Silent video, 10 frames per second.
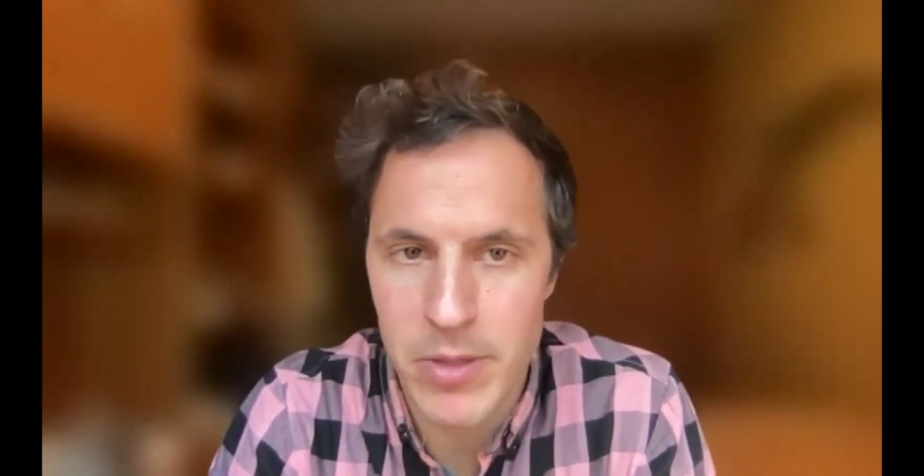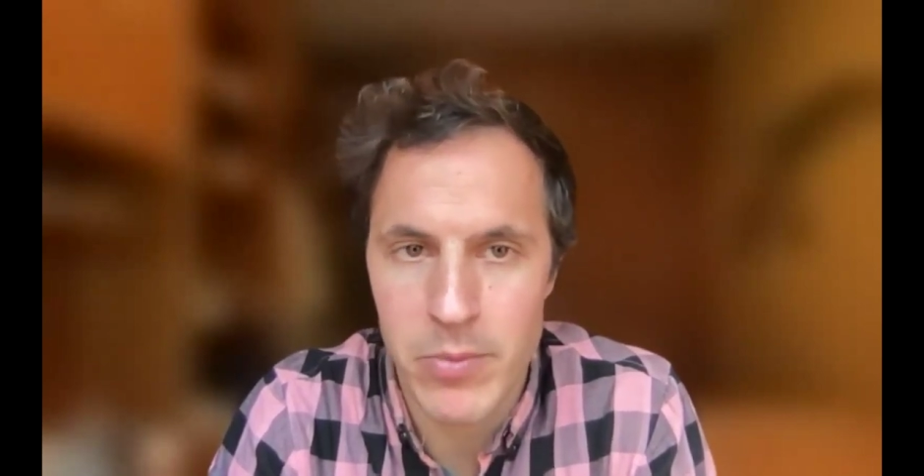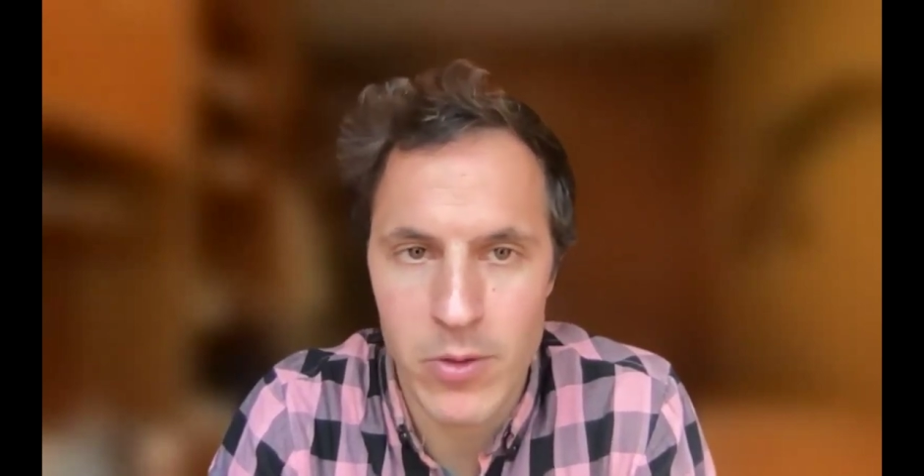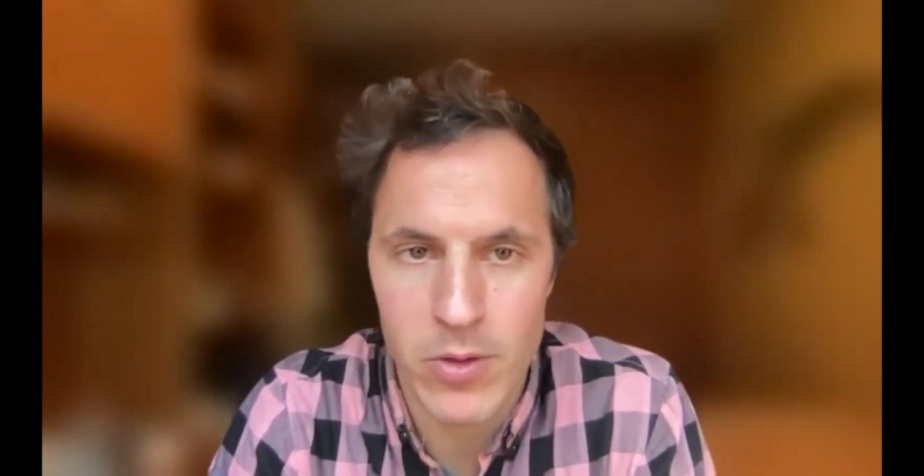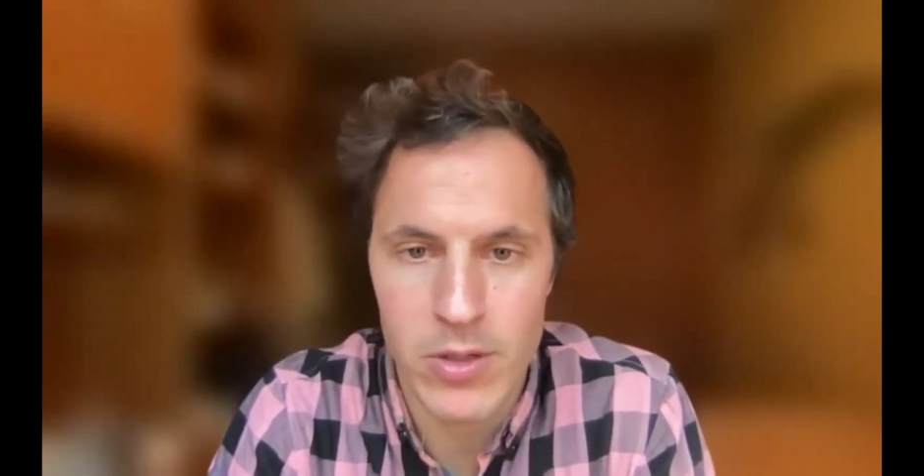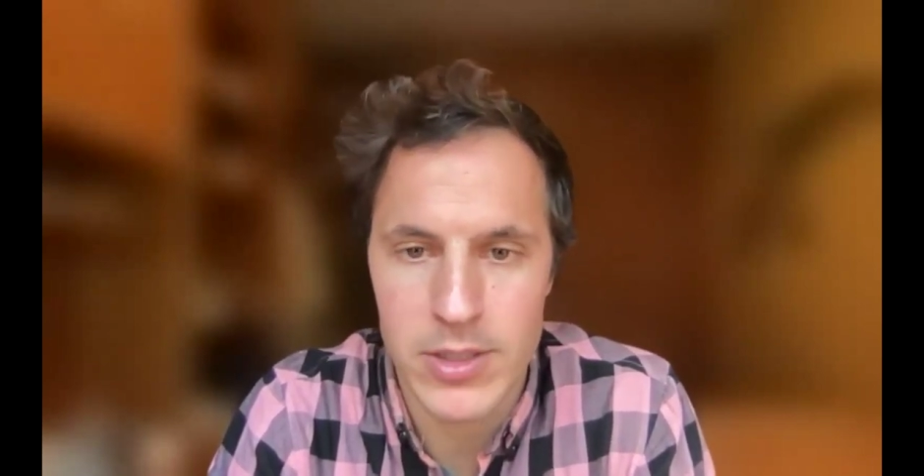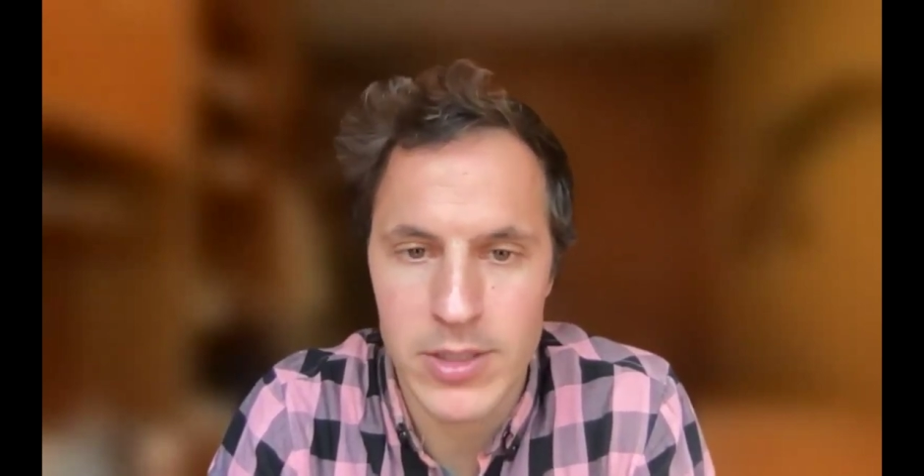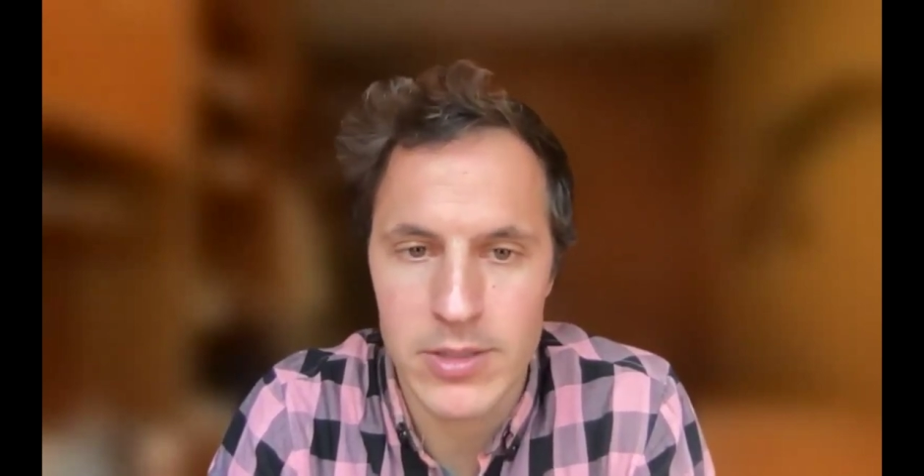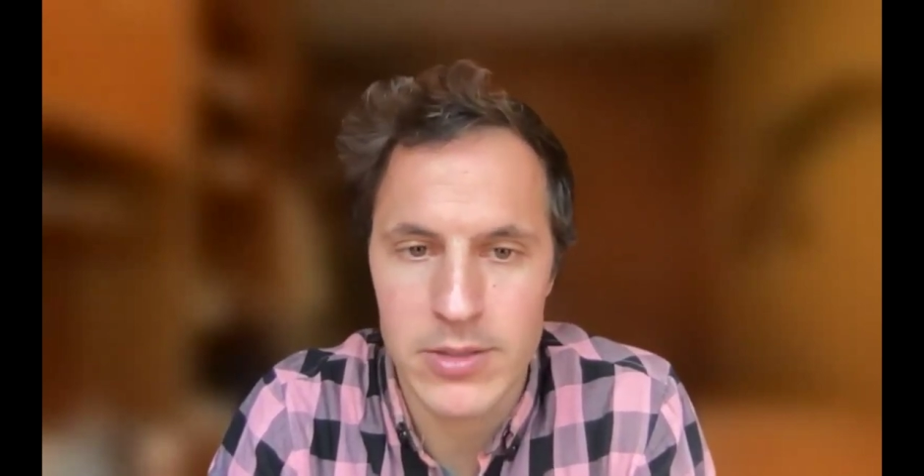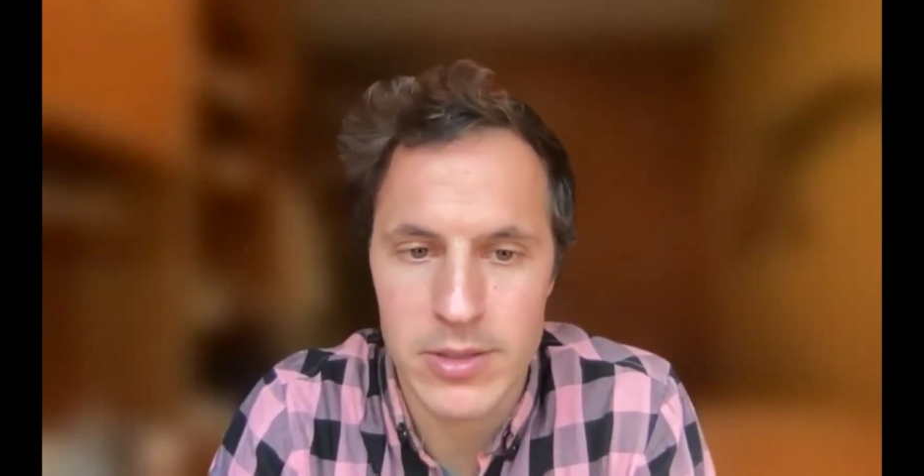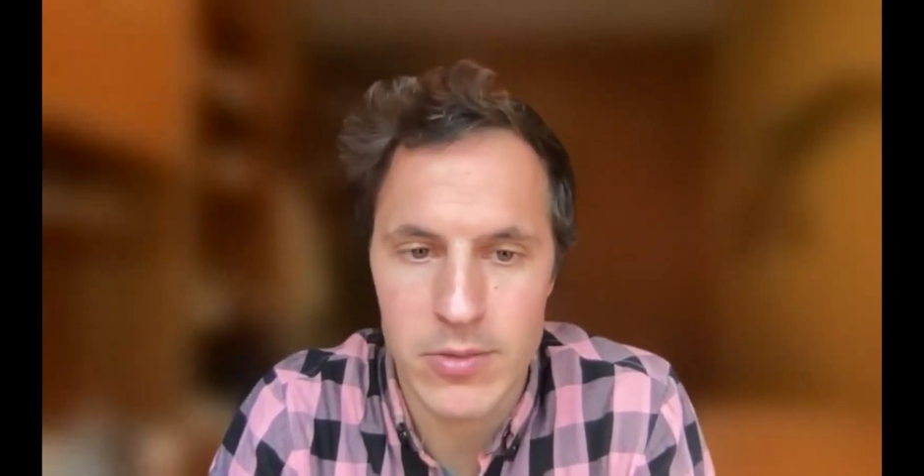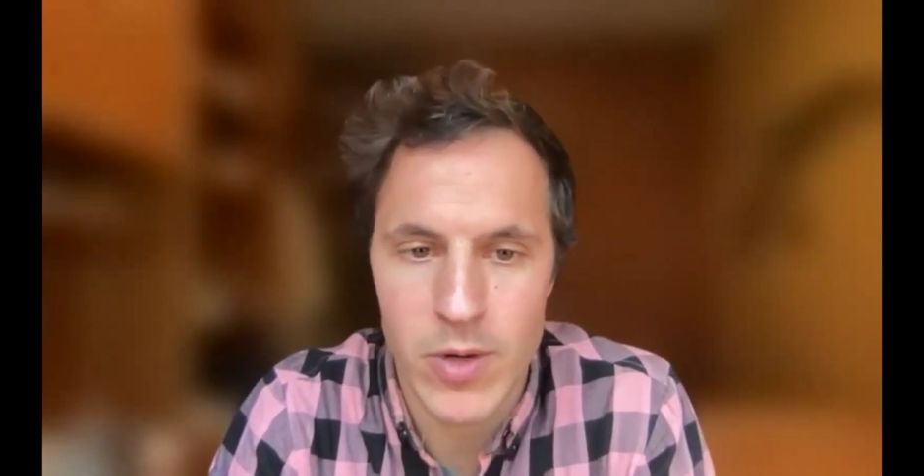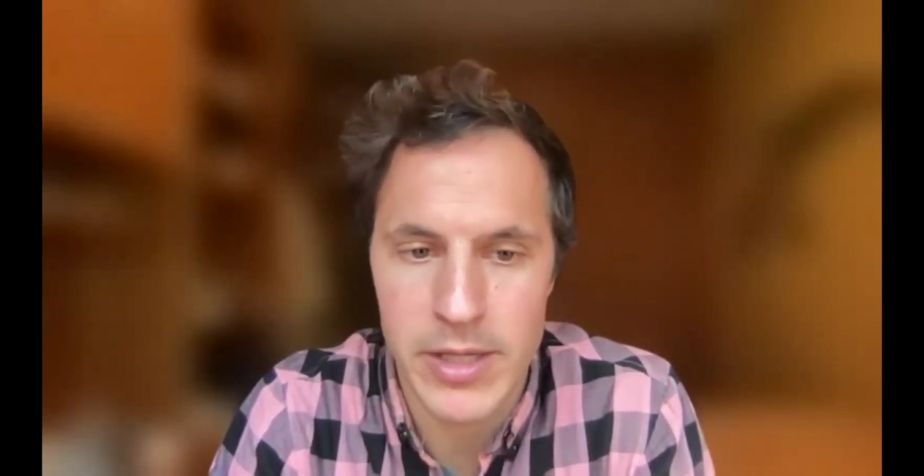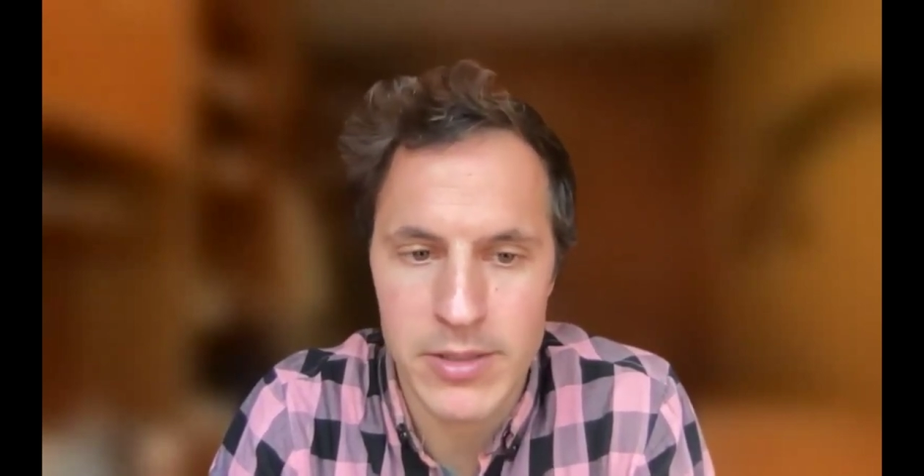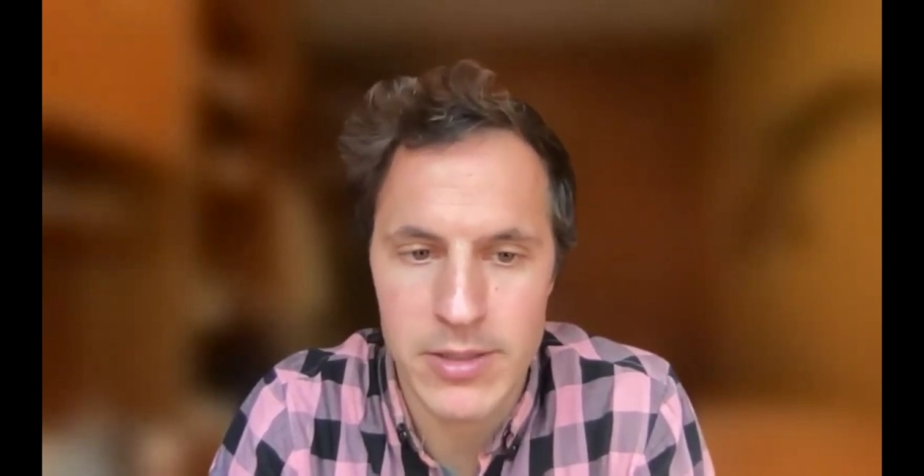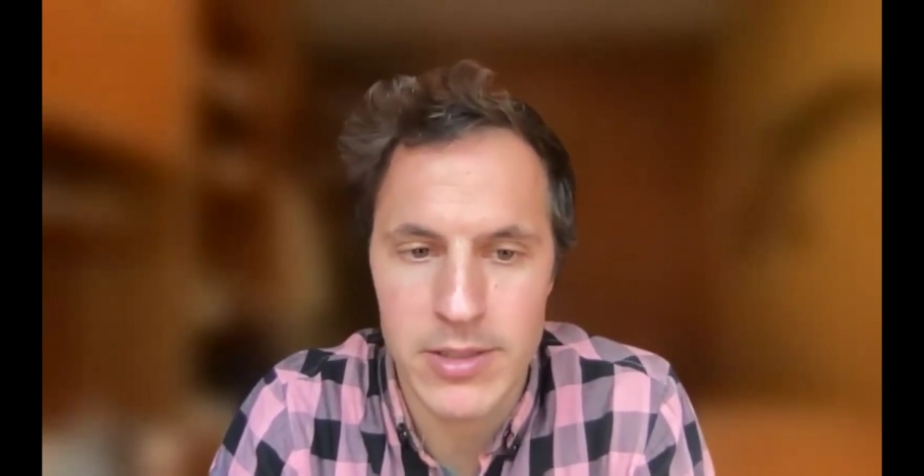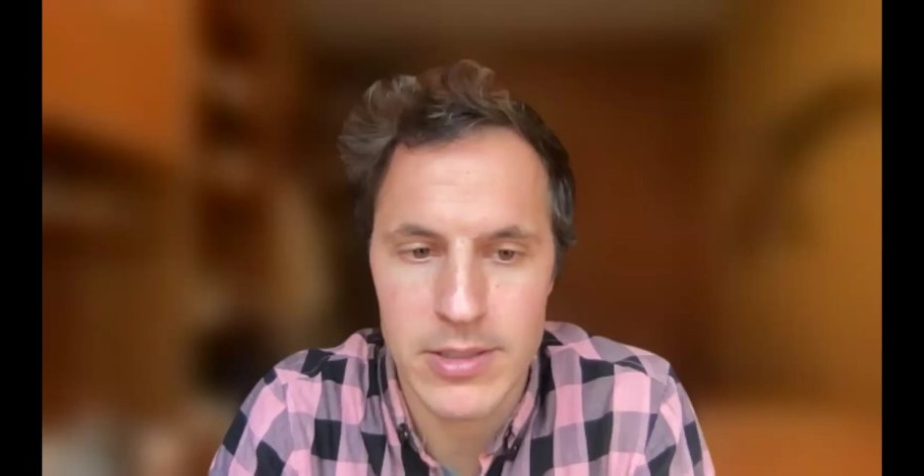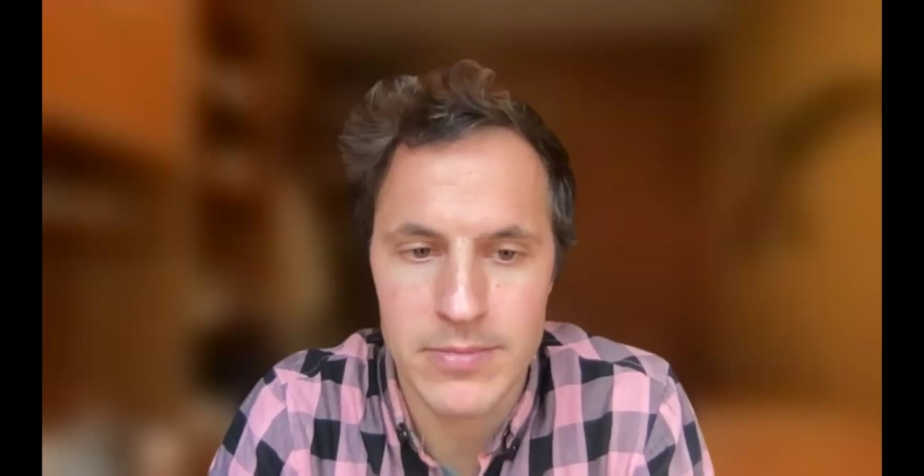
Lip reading: people, the right,